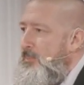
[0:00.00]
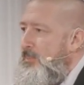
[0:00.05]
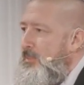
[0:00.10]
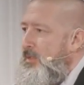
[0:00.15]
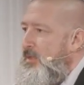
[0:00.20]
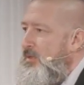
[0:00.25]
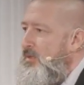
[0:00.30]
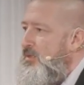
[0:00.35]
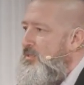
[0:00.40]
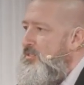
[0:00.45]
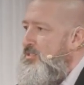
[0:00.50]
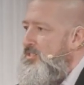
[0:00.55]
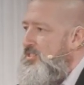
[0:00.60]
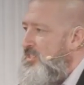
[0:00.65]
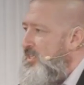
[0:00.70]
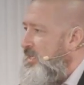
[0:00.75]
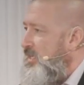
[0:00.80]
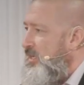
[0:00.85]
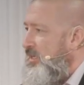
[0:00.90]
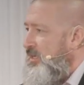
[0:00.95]
and
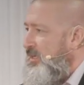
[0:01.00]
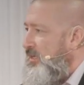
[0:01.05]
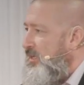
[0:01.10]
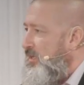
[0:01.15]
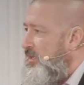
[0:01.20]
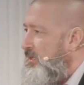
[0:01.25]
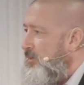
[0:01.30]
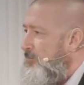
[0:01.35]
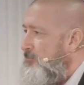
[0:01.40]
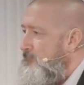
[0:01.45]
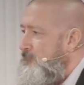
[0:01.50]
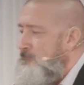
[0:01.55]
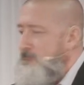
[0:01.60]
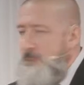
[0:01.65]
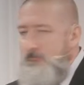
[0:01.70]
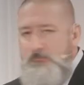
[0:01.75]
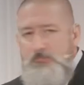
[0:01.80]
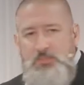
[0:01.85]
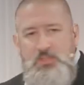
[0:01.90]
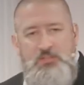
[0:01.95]
understand,
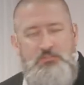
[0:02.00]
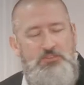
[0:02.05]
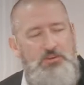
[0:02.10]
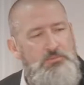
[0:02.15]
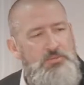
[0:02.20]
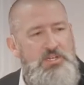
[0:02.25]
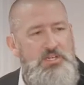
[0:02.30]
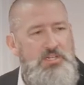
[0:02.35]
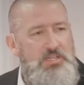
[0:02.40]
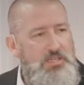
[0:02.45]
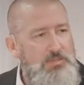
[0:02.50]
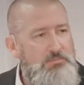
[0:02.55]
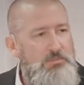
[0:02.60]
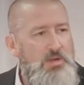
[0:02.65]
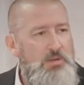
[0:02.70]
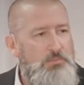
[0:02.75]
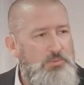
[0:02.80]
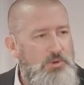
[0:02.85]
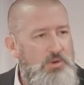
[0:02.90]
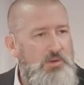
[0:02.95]
if I'm going to keep
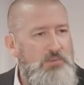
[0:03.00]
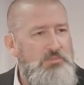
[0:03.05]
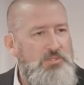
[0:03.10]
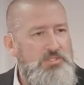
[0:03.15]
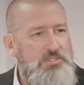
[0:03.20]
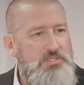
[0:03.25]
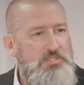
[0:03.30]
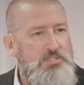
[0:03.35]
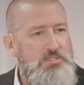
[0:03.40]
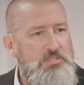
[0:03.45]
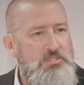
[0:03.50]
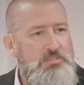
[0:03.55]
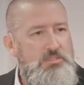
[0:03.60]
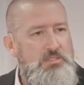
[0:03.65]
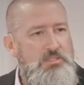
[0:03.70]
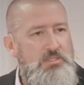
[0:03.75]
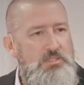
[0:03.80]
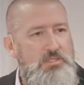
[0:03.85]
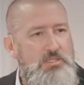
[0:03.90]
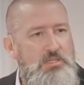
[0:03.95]
my promise,
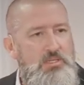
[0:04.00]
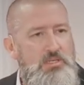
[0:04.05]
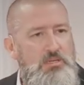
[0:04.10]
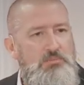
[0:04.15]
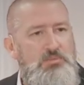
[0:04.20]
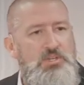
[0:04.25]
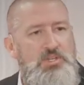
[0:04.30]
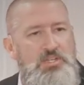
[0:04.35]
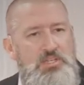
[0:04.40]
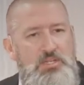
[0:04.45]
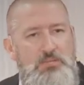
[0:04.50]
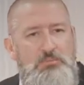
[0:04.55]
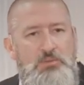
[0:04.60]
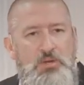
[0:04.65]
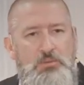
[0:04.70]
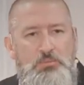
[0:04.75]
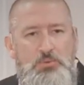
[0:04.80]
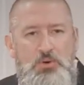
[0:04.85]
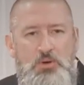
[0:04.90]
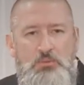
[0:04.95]
I'm going to keep
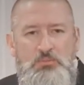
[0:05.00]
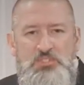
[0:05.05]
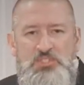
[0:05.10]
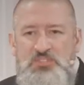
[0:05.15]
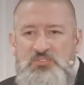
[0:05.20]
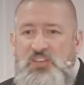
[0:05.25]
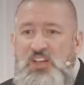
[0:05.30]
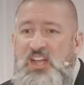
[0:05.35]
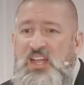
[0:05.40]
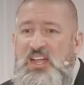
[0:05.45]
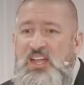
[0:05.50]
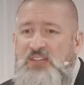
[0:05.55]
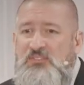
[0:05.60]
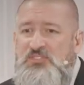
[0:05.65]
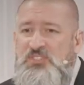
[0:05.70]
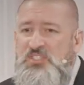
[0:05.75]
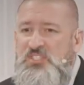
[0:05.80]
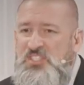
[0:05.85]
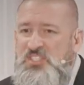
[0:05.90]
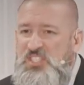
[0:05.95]
my promise. If I have
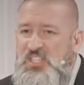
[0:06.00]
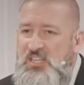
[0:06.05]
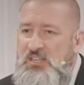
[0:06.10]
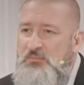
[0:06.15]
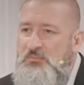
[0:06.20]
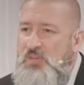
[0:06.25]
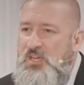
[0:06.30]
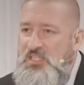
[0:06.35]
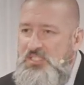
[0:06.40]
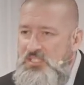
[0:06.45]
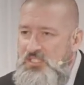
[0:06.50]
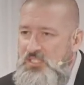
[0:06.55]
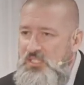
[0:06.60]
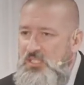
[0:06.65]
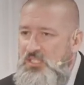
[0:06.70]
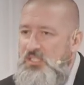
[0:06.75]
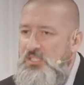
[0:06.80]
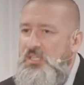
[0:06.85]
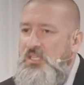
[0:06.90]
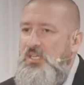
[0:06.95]
to send my
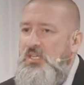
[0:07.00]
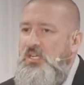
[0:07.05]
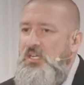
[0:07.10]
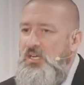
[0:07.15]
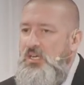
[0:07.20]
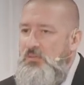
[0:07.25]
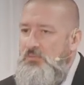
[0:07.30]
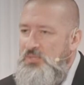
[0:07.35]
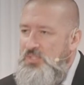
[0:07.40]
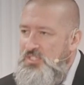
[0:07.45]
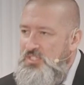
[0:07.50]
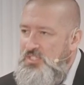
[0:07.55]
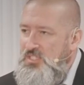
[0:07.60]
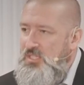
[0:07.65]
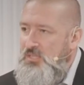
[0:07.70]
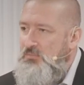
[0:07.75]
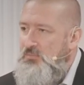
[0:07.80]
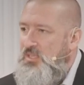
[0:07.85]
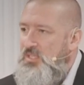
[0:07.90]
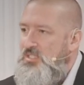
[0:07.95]
son, I'm going to
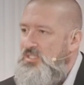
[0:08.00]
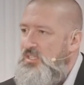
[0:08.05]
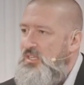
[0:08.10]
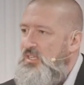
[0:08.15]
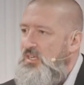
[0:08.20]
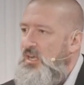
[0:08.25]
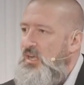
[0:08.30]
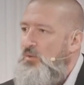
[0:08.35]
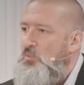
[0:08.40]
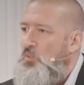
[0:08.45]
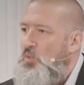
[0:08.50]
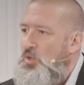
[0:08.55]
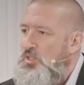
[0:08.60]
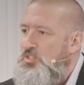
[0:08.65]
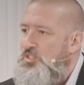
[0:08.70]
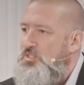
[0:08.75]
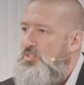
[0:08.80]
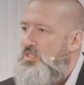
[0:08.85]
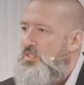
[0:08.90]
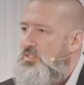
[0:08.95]
send my son. I
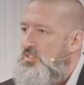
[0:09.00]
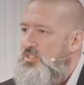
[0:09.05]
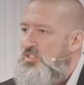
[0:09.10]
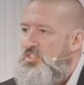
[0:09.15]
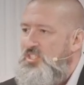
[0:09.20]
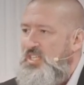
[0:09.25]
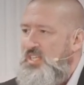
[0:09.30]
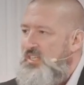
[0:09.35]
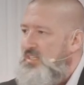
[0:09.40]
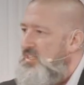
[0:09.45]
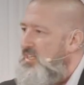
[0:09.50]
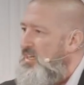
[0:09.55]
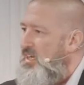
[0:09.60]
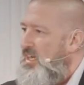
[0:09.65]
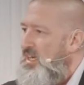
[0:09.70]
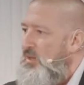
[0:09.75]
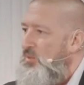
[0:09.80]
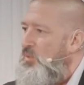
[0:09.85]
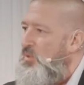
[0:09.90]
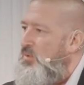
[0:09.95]
want you to understand that
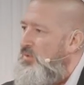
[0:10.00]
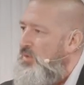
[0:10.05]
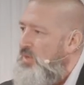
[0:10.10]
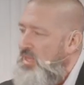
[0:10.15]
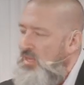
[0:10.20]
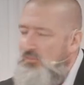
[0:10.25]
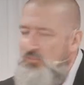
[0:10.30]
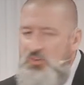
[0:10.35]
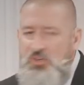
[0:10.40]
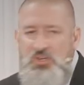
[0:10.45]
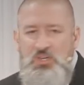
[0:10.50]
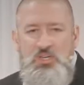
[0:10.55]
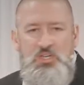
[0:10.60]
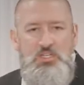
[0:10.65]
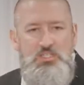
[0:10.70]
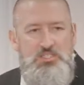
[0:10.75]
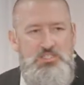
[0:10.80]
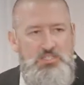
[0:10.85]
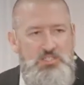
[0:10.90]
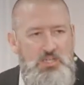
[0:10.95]
I will never
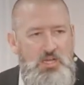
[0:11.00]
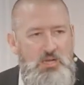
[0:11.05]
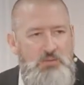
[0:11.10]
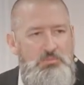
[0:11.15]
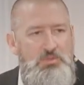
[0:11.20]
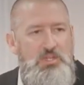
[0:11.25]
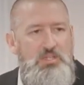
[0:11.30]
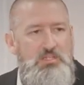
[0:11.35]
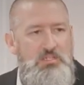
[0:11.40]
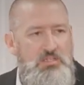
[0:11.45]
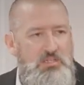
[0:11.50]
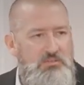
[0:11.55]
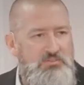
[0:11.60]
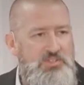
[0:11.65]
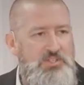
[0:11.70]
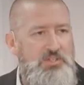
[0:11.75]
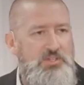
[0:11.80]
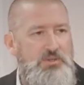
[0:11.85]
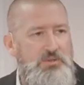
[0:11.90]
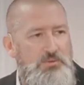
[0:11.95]
stop
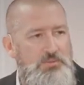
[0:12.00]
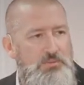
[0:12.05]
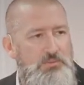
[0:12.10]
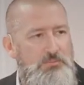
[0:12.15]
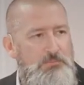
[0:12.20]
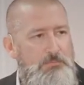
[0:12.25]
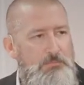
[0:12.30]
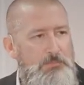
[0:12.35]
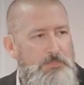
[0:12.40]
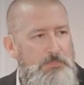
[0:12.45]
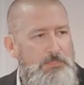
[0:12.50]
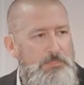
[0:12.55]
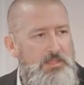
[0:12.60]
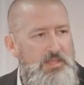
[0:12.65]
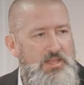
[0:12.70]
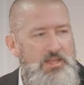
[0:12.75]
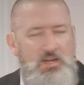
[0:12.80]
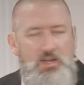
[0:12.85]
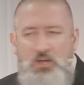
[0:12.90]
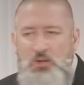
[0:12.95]
loving you.
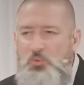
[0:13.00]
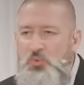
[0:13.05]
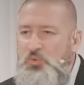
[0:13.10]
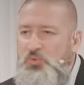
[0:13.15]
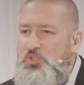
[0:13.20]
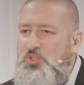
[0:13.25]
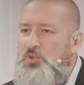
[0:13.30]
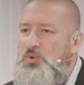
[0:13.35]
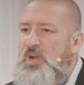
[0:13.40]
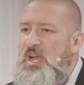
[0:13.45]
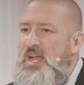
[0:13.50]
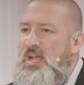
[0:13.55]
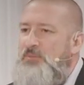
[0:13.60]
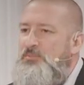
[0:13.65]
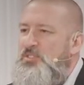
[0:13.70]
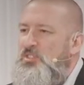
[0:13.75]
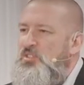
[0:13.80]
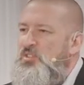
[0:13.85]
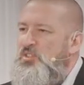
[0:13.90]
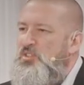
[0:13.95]
And I will do
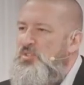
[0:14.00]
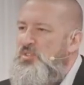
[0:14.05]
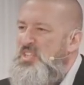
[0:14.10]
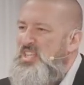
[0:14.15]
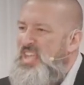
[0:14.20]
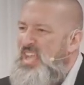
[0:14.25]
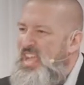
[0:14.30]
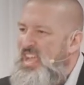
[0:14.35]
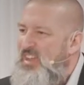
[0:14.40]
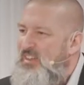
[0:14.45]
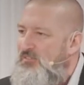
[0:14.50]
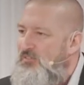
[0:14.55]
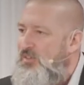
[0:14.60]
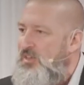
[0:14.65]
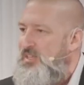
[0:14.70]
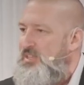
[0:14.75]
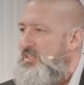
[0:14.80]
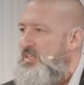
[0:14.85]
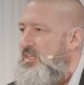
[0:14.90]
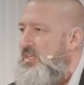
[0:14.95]
absolutely
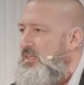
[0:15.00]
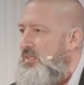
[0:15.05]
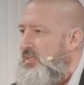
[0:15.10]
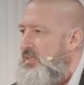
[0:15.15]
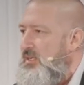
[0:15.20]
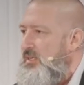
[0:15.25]
everything